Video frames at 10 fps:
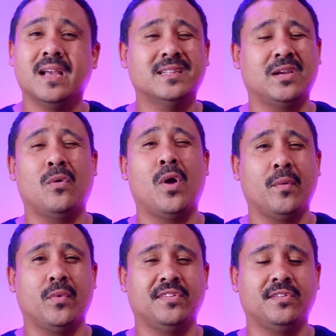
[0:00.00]
so
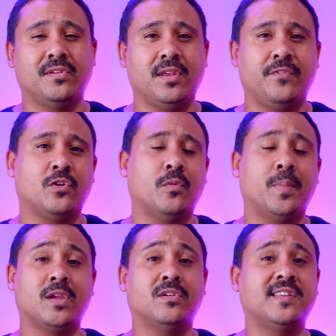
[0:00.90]
it wasn't too difficult,
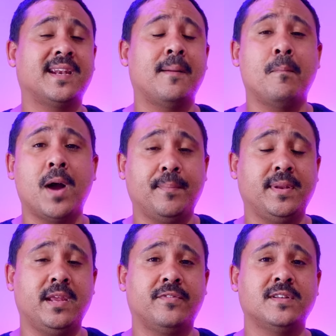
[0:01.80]
but your setup might be
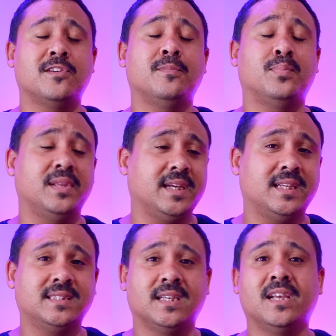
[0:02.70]
different, so
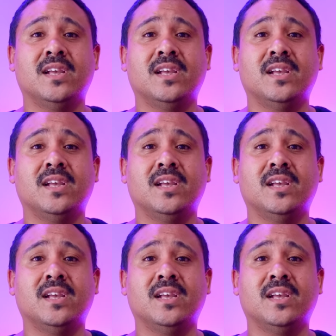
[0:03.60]
please